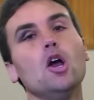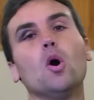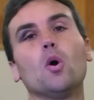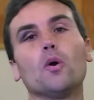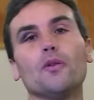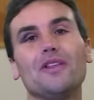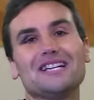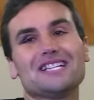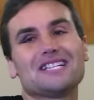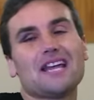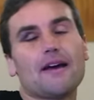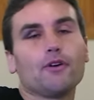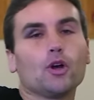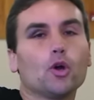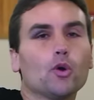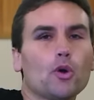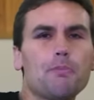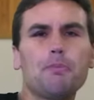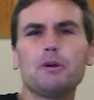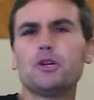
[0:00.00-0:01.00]
or they just have a
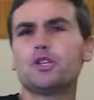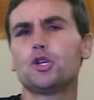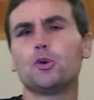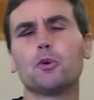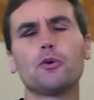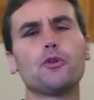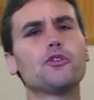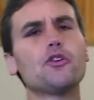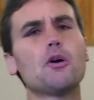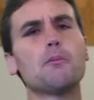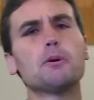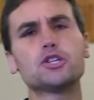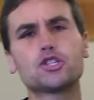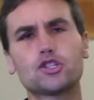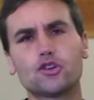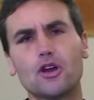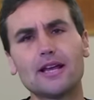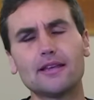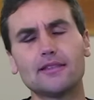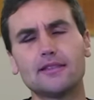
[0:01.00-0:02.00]
grip issue, or there's not much
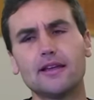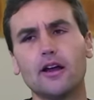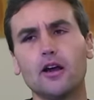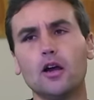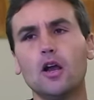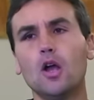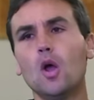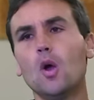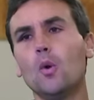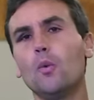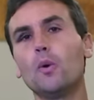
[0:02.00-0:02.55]
strength there,